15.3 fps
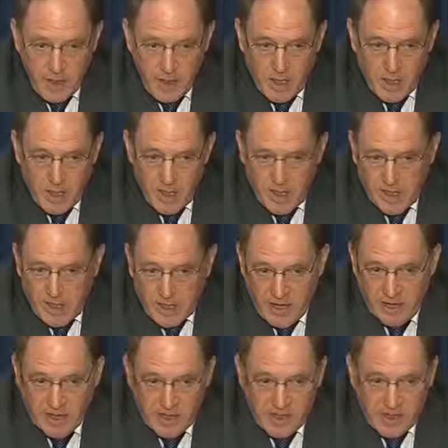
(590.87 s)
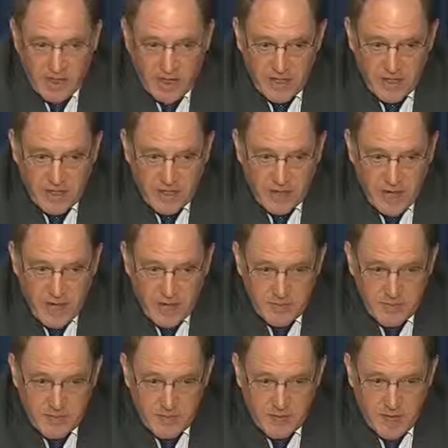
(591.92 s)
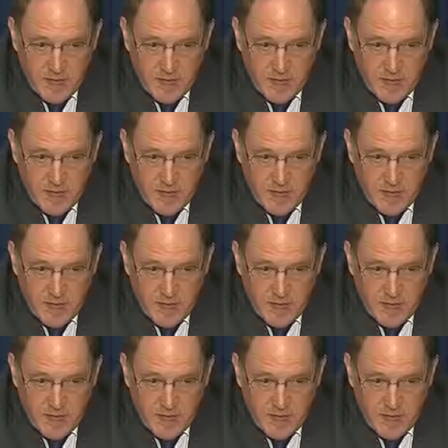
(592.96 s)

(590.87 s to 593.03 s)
and I have Italian economist